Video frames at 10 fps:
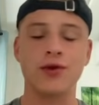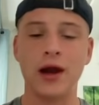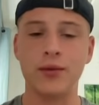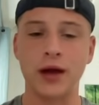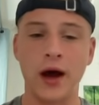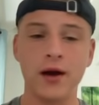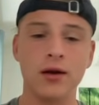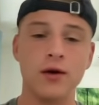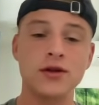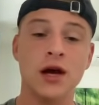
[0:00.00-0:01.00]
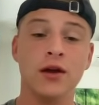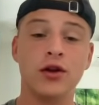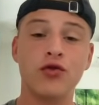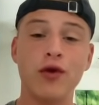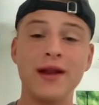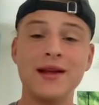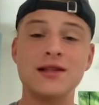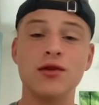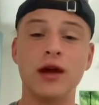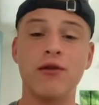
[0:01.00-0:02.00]
together with higher lows. The trend
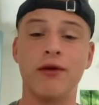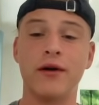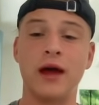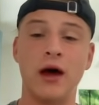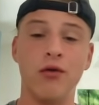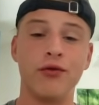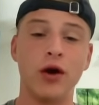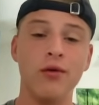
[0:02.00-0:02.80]
is looking very healthy.